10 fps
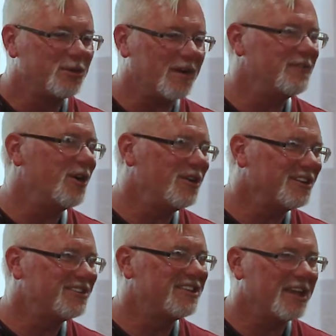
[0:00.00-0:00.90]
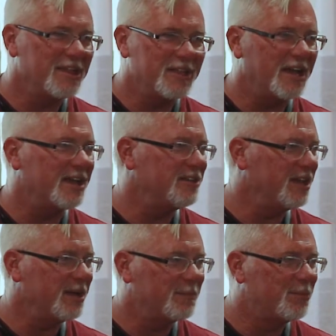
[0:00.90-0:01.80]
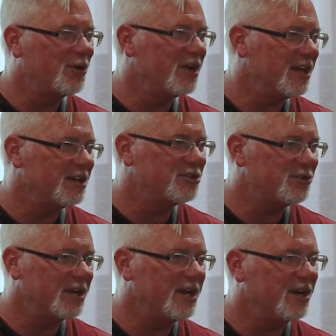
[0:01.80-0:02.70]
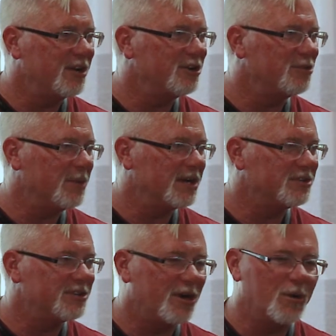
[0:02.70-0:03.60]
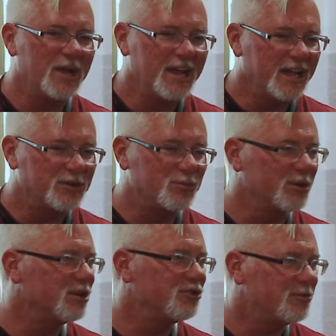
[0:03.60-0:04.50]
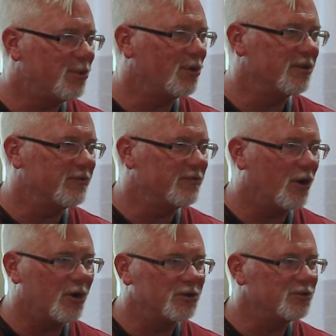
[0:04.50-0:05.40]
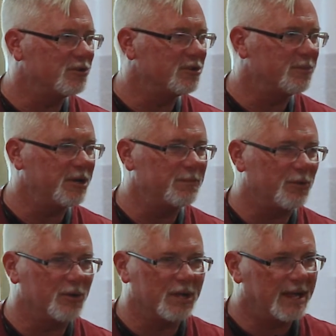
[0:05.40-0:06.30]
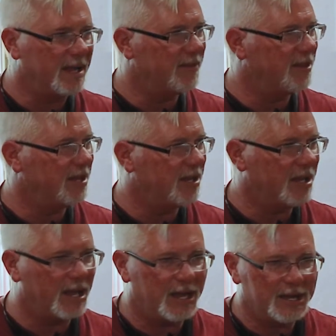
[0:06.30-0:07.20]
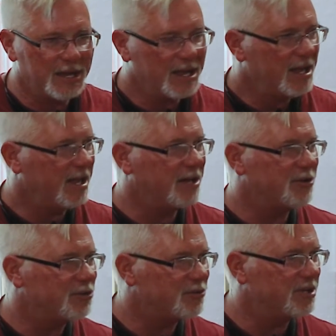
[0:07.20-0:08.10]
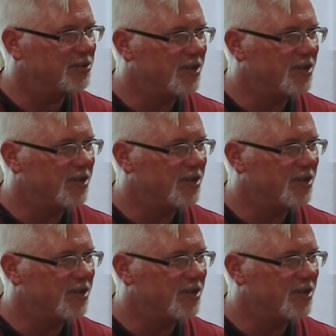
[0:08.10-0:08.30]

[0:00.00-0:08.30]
I've noticed that the brewing industry here in New Mexico is real supportive of all sorts of people in the industries.